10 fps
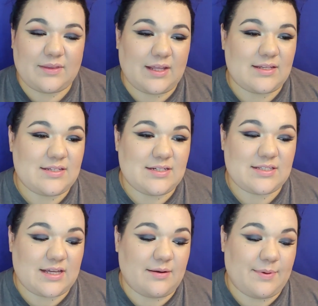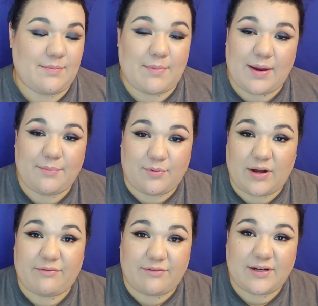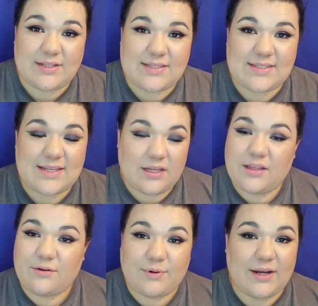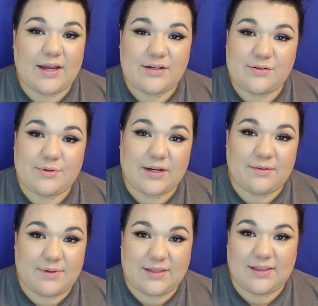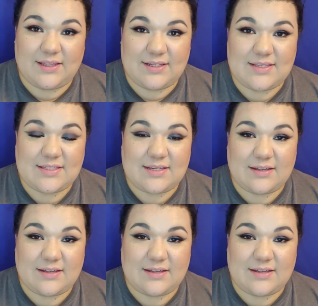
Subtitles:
That's just going to be my preference. Either way, I do recommend this.